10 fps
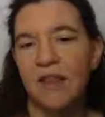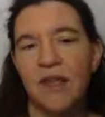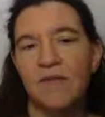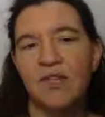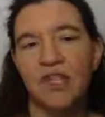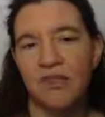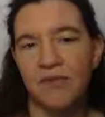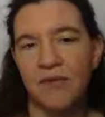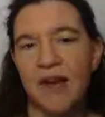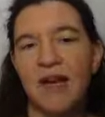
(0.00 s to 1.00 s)
then we just
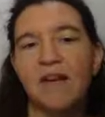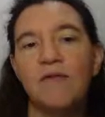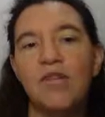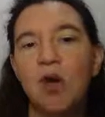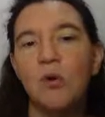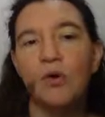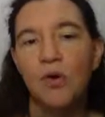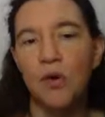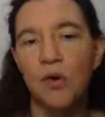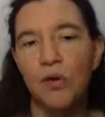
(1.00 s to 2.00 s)
fail, we don't
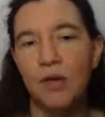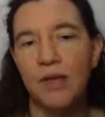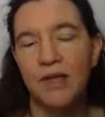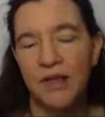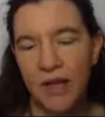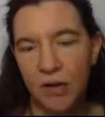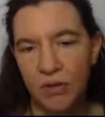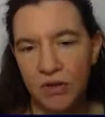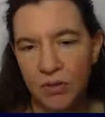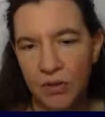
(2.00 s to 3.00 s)
call the
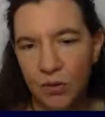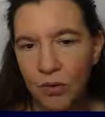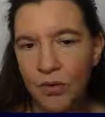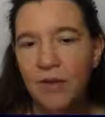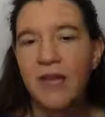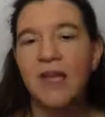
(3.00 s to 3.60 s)
algorithm at all.